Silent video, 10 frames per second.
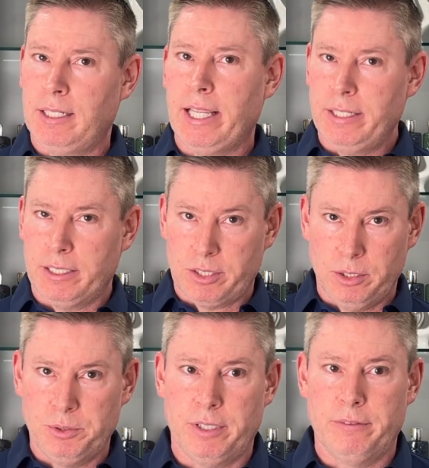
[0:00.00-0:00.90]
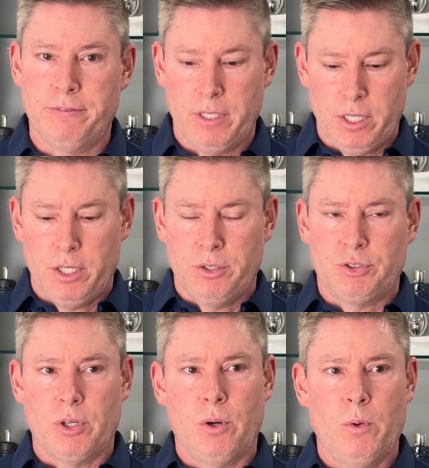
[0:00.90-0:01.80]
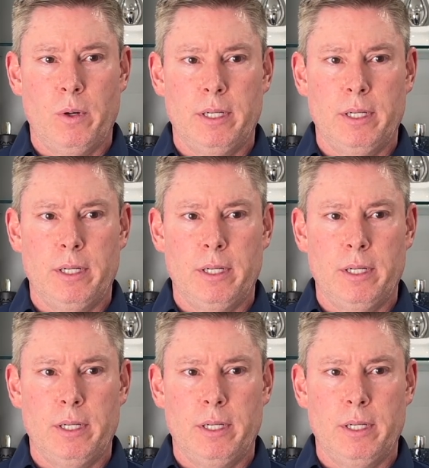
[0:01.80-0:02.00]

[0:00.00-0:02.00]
Leighton Exclusive. So